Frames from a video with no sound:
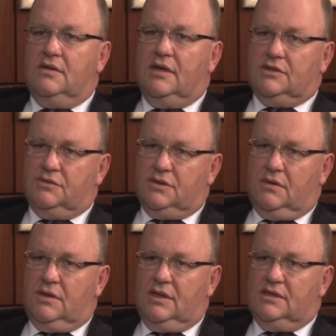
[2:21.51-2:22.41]
That's
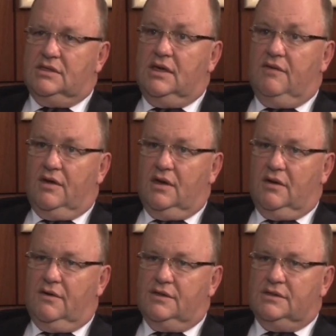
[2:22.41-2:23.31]
resulted in significant
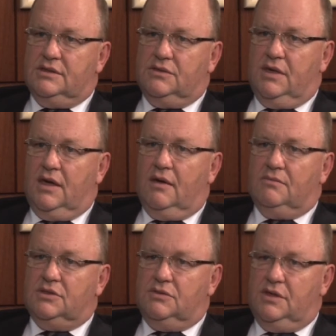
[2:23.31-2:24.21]
increases to
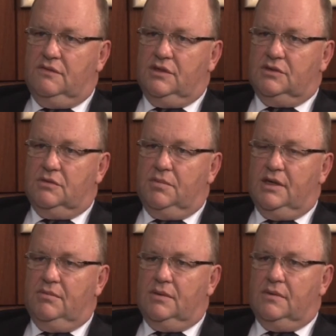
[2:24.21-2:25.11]
incomes to individual
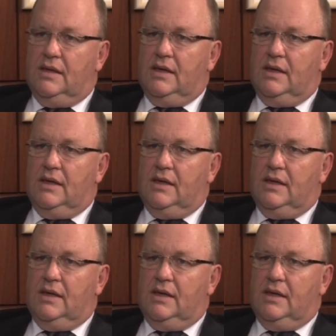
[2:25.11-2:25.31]
people.